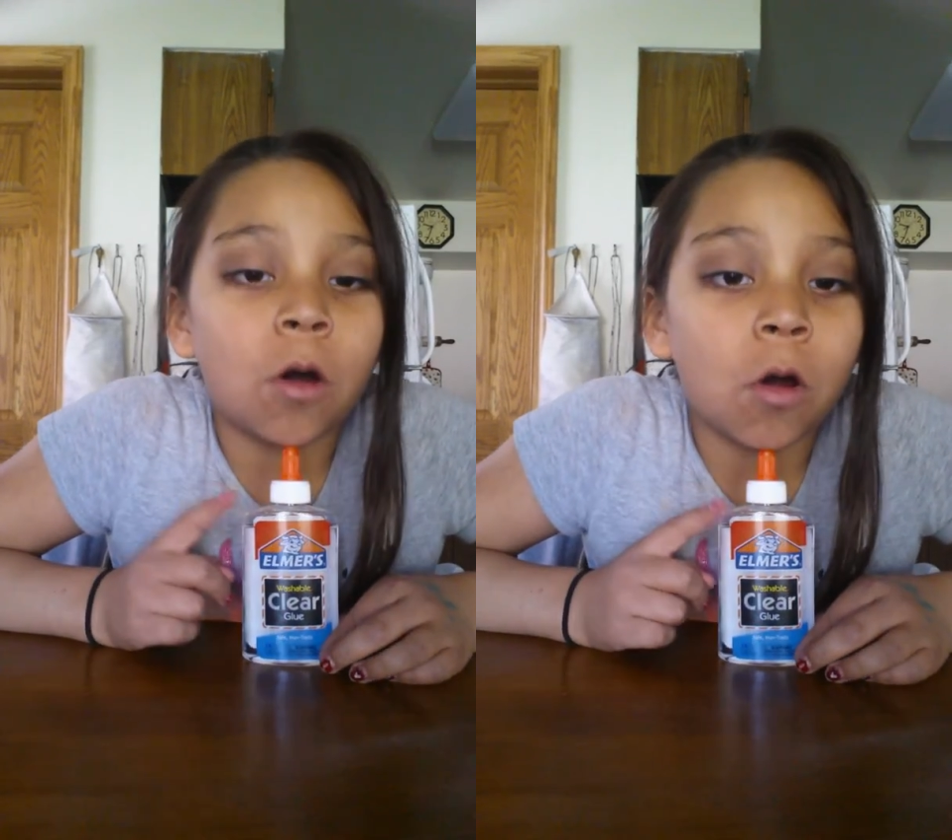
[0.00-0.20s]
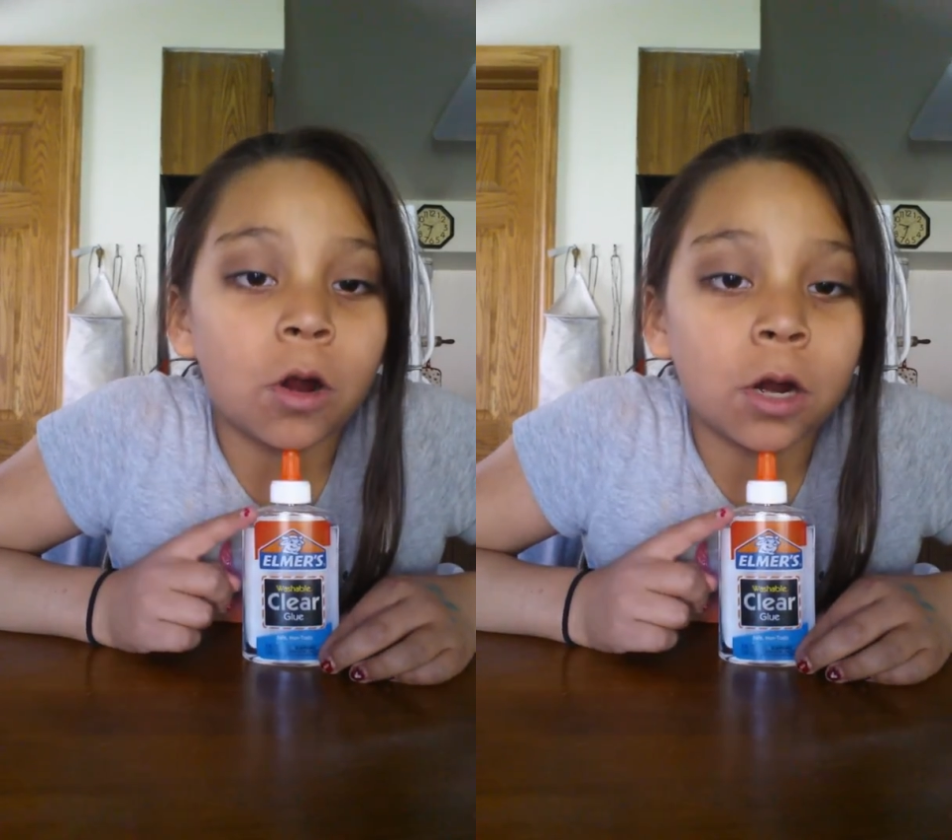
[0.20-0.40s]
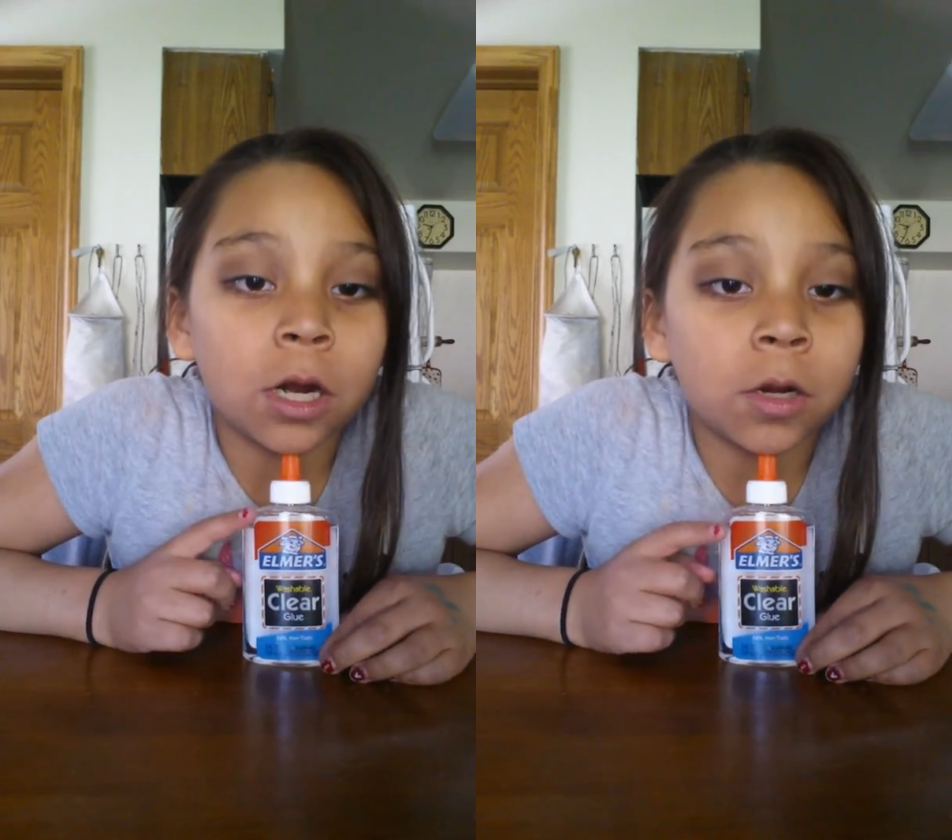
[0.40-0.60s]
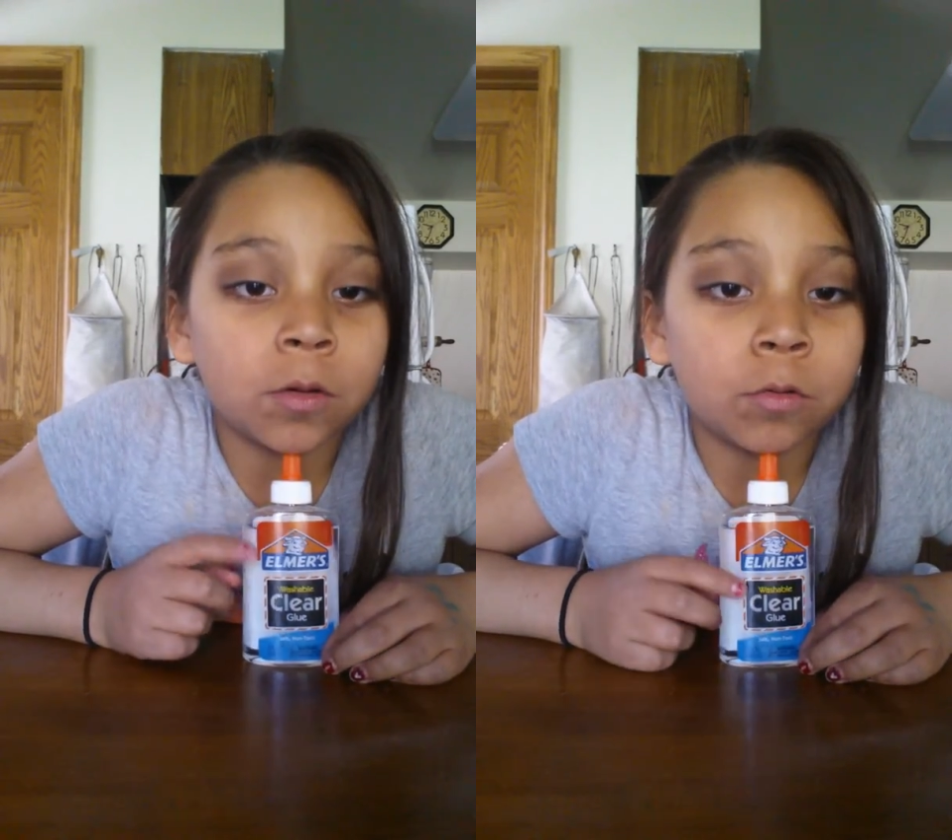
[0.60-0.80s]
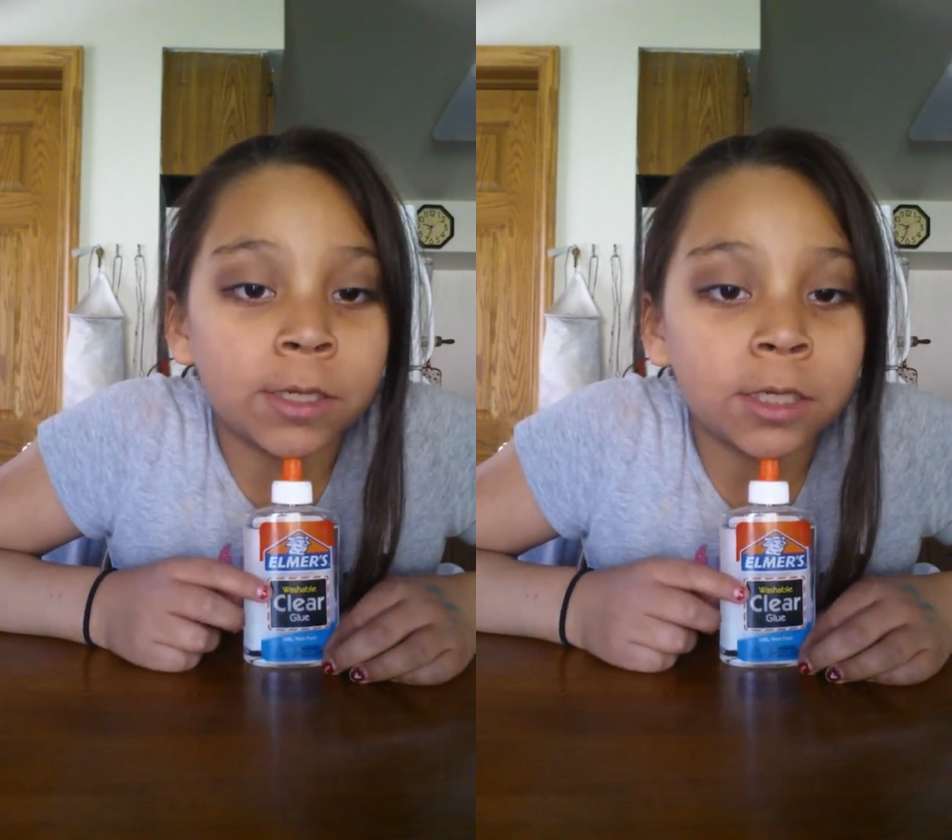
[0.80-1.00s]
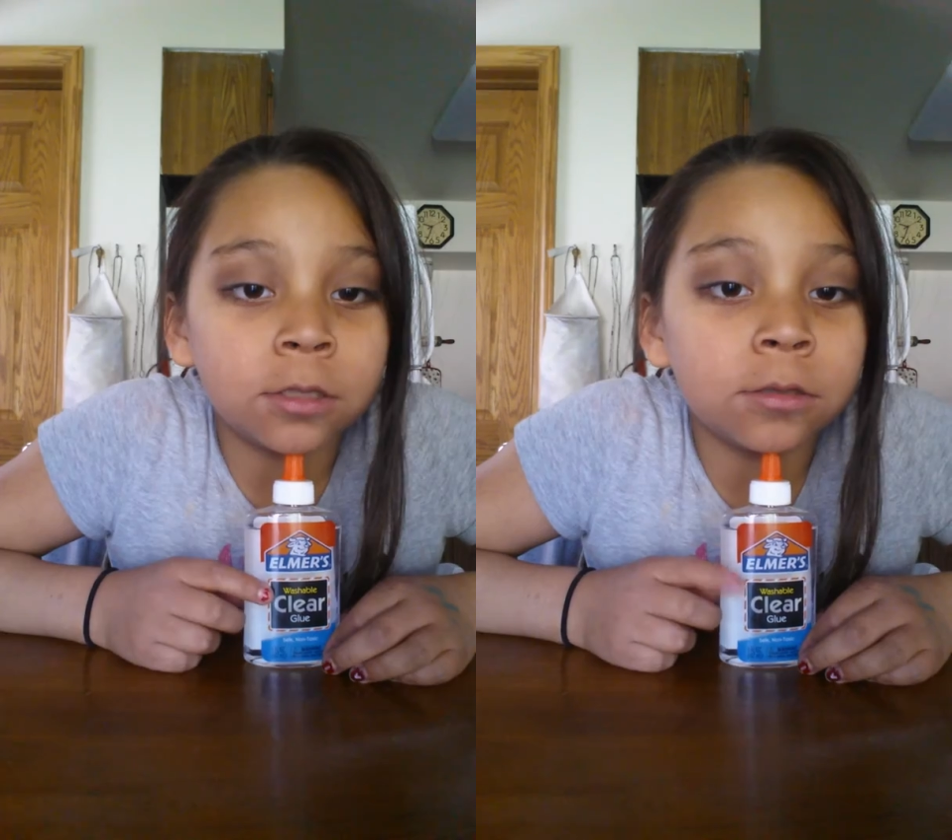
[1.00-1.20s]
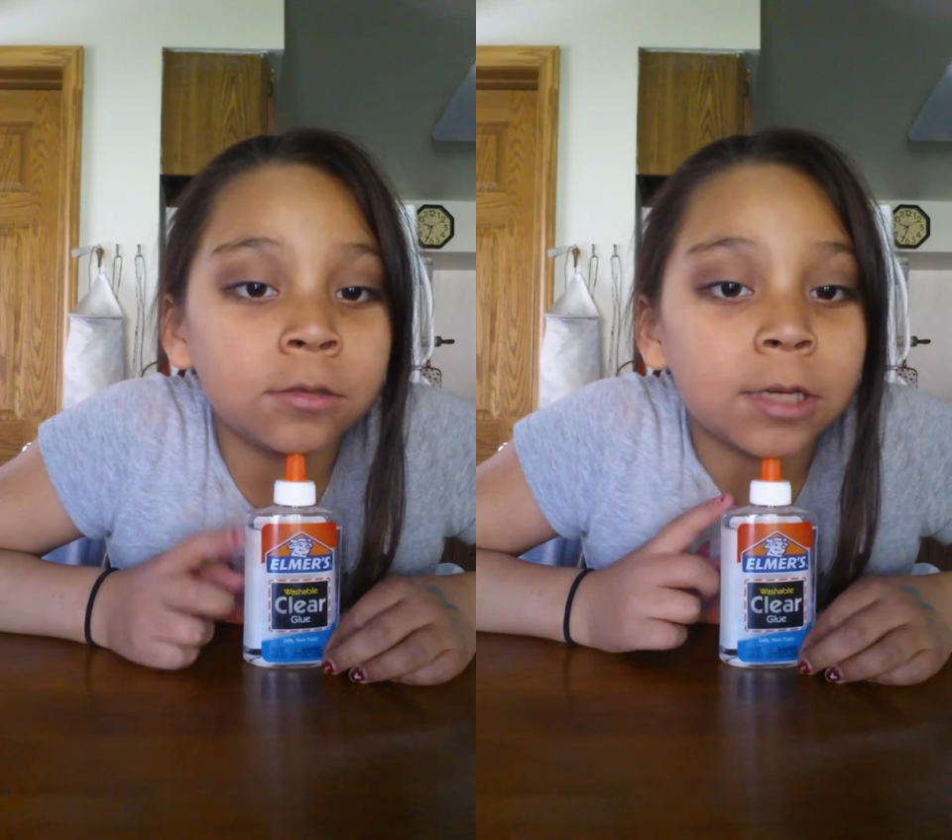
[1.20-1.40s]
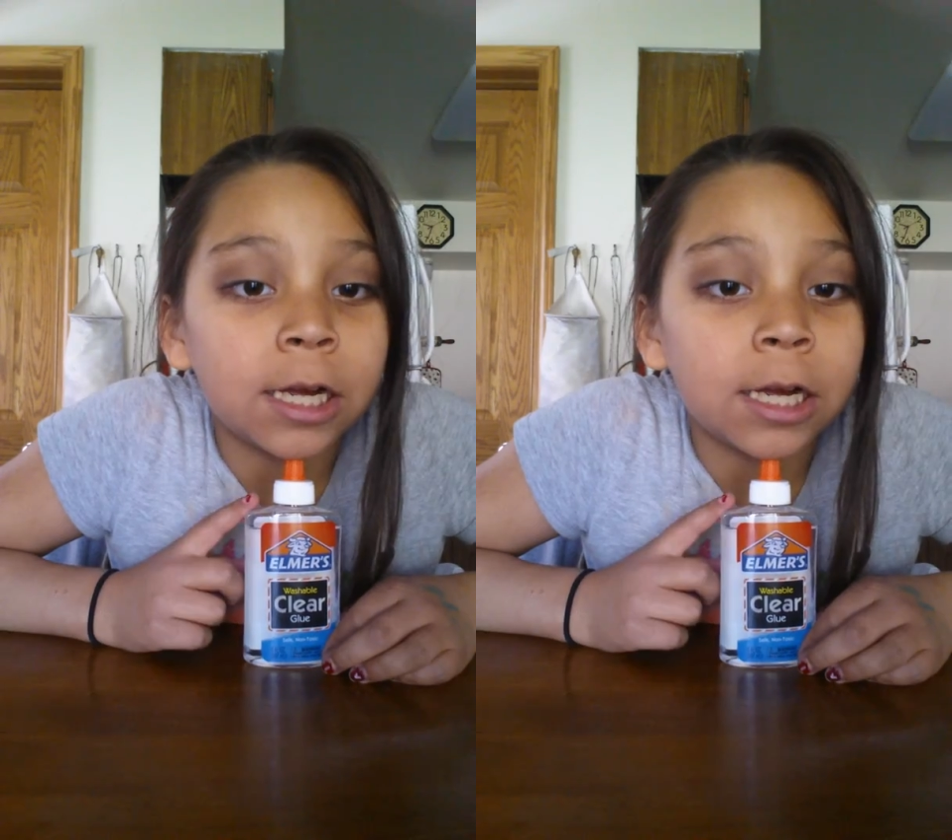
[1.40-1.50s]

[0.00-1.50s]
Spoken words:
or white glue.